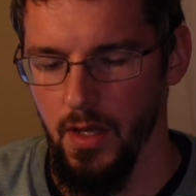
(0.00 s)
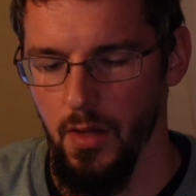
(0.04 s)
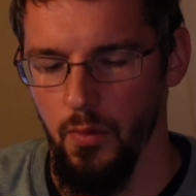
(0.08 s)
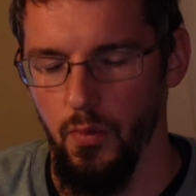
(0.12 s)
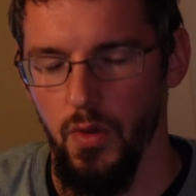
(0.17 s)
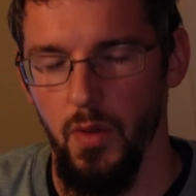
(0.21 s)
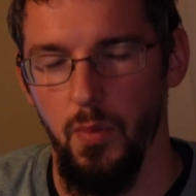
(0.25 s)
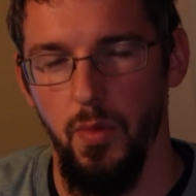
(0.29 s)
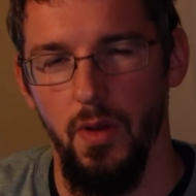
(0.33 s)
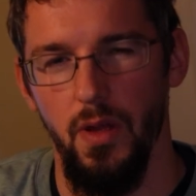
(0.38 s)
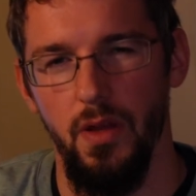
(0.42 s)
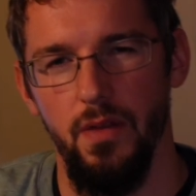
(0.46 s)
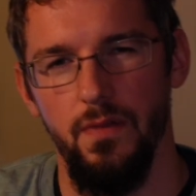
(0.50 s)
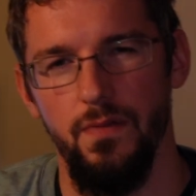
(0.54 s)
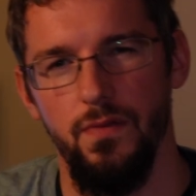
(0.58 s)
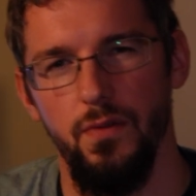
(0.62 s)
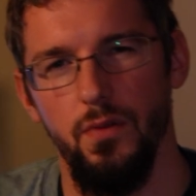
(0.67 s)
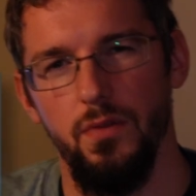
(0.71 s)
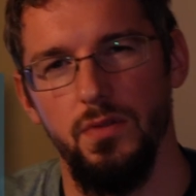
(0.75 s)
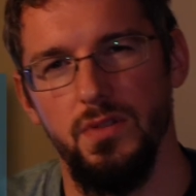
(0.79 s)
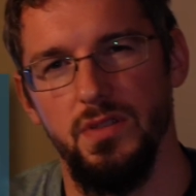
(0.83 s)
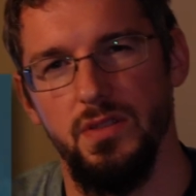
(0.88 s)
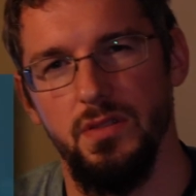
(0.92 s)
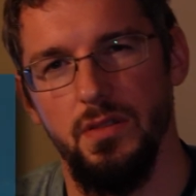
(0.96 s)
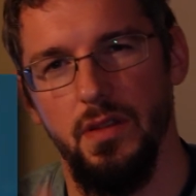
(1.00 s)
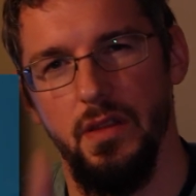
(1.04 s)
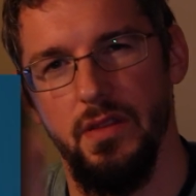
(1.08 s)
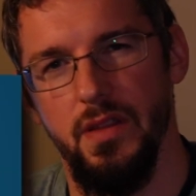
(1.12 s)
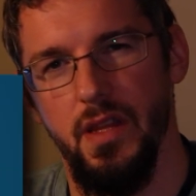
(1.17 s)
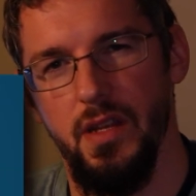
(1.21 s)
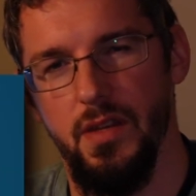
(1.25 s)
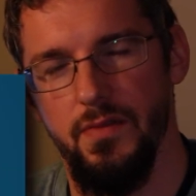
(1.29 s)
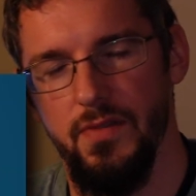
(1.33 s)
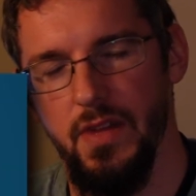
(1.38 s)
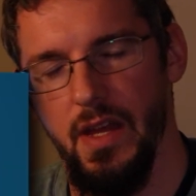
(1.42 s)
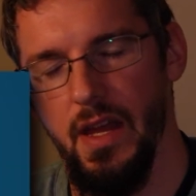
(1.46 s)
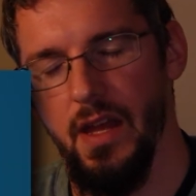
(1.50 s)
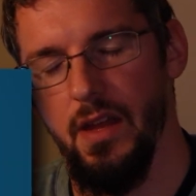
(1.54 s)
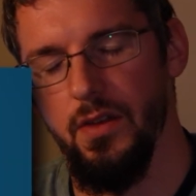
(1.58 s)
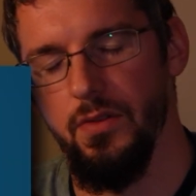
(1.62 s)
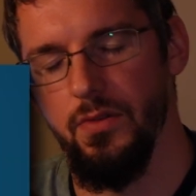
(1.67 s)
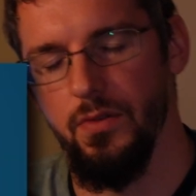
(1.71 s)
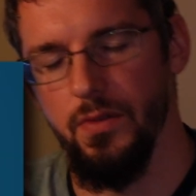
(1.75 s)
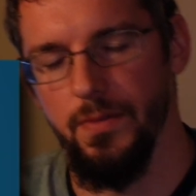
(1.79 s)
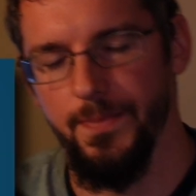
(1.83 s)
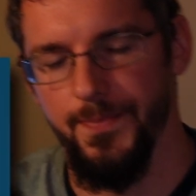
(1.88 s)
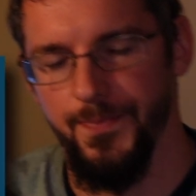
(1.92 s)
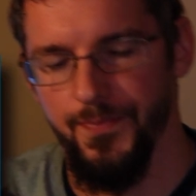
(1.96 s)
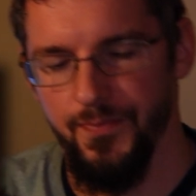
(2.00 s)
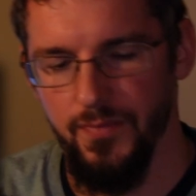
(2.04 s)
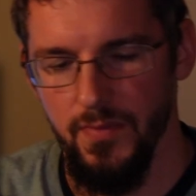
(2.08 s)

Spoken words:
We apply a force at the end of the handle.